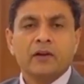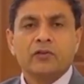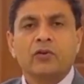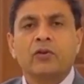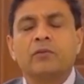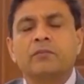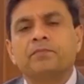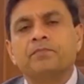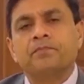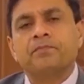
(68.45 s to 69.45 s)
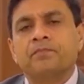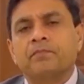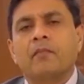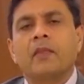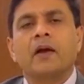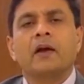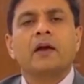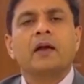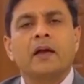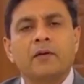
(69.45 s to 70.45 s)
So
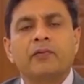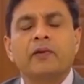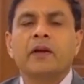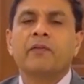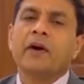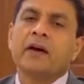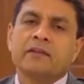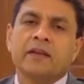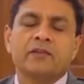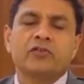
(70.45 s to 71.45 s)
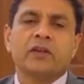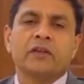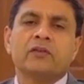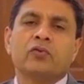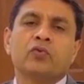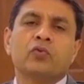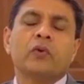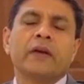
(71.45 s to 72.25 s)
if a surgeon who